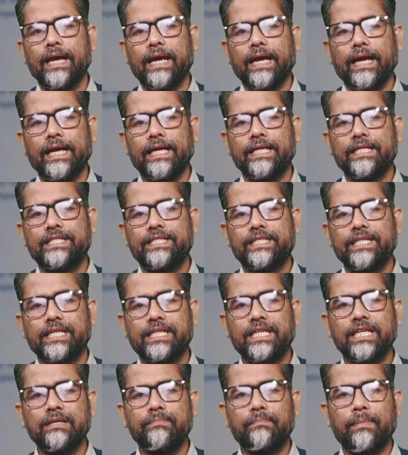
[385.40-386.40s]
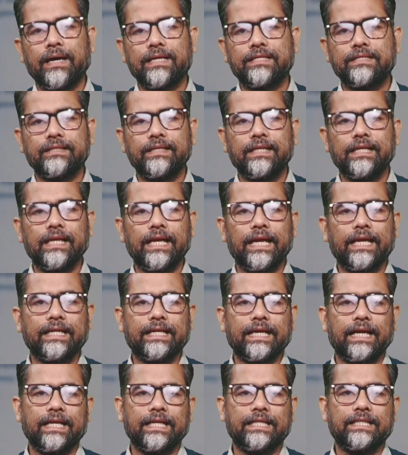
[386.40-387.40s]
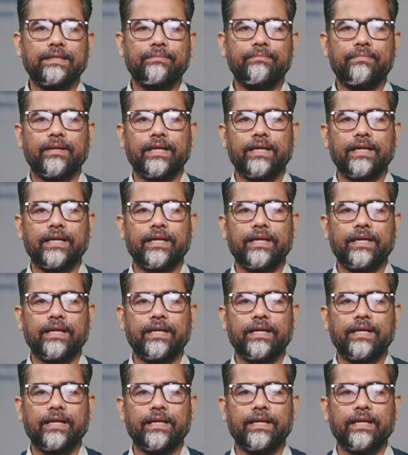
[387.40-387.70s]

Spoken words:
and taking personal and collective